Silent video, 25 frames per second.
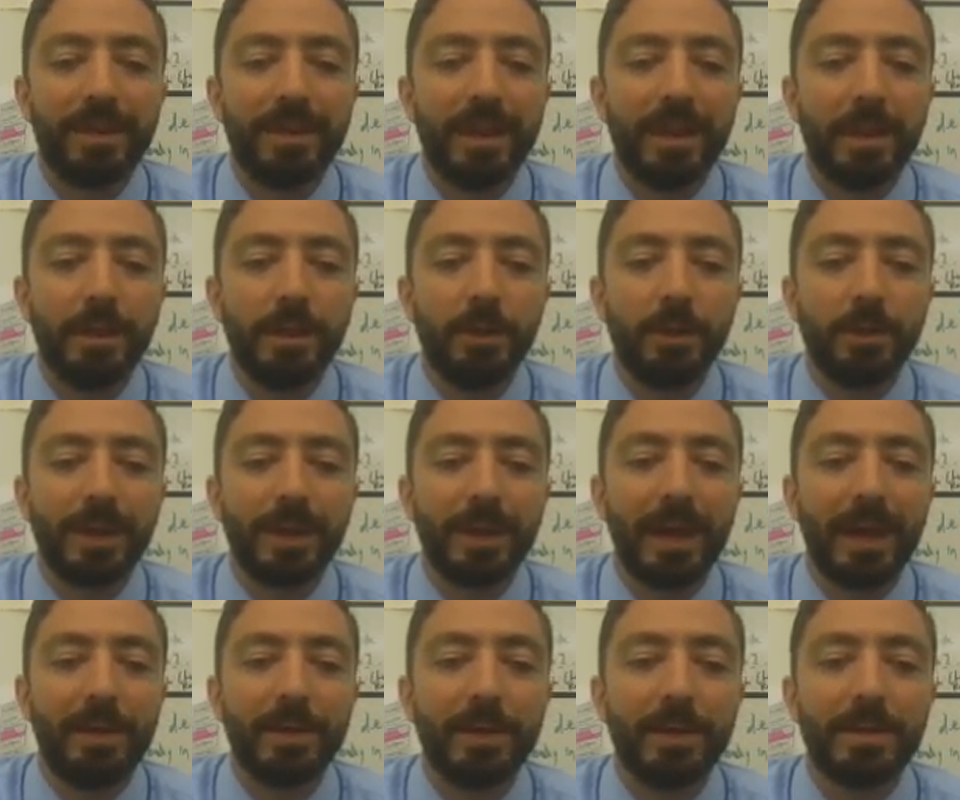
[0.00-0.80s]
They don't
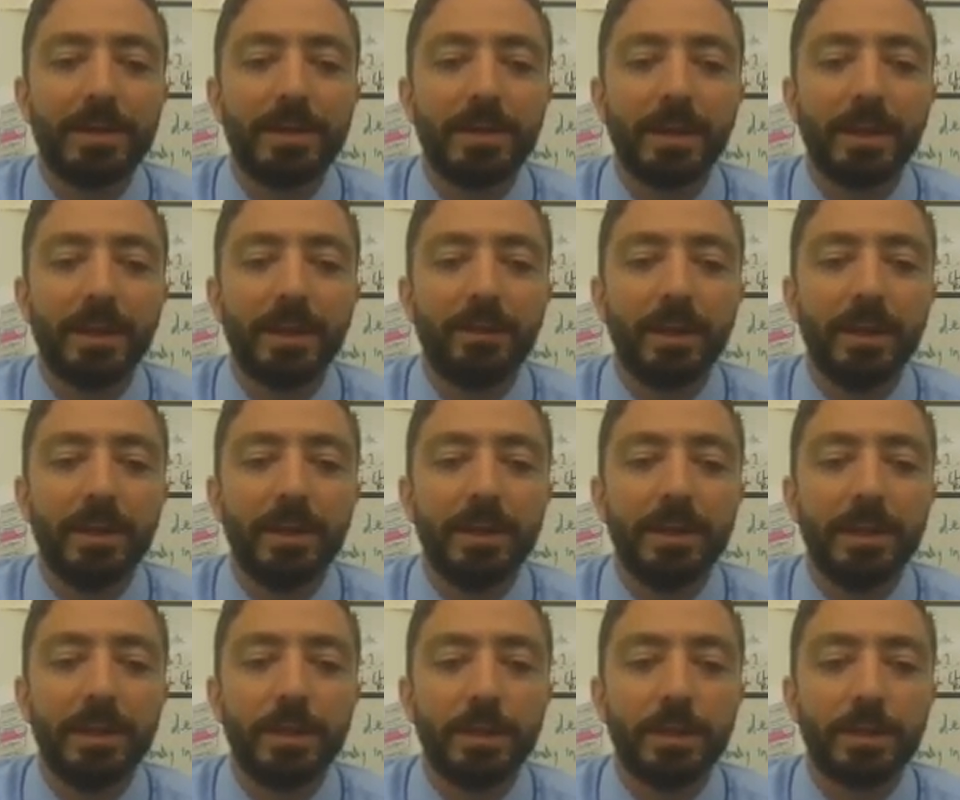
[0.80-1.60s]
count as
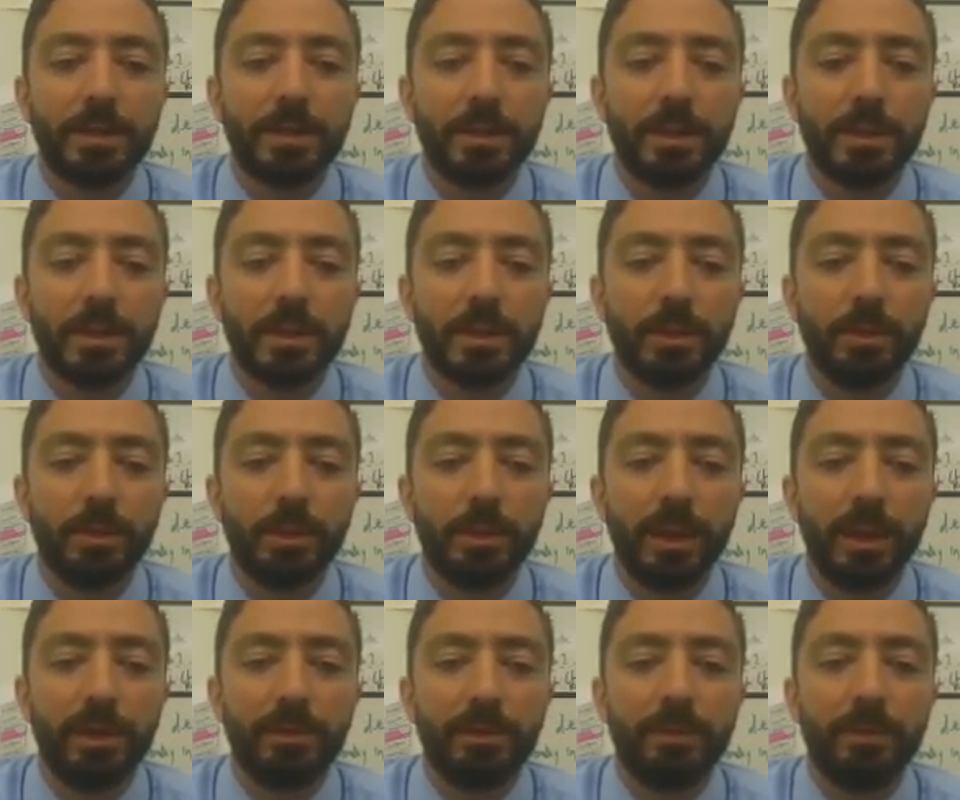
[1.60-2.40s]
significant digits, so this one
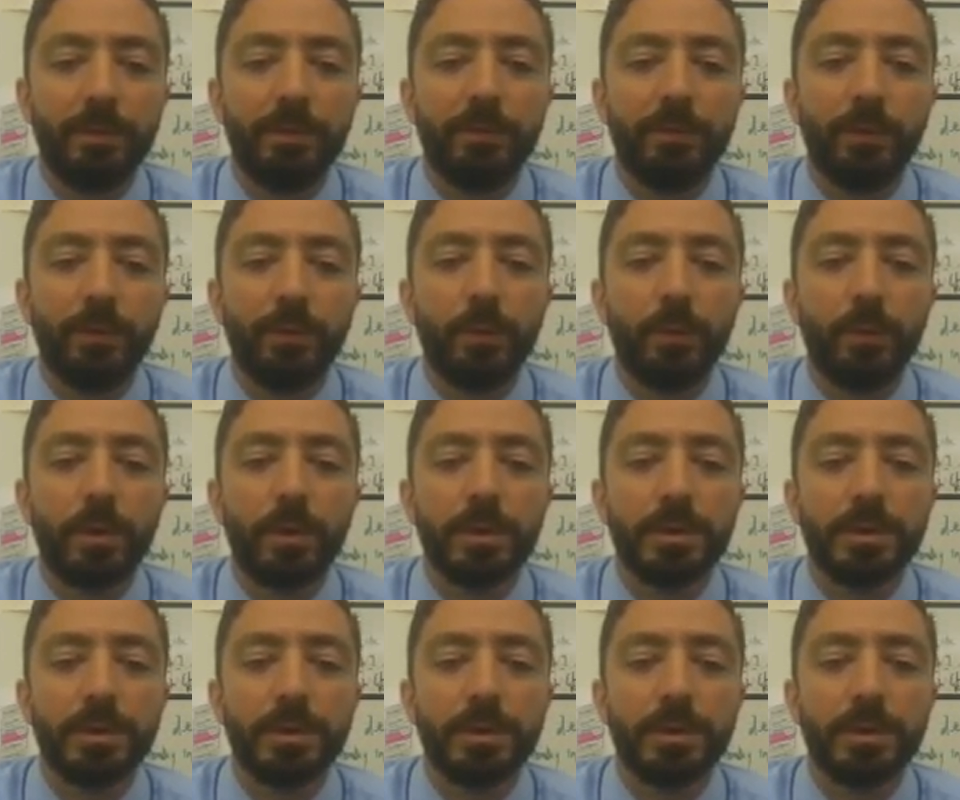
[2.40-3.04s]
would have 4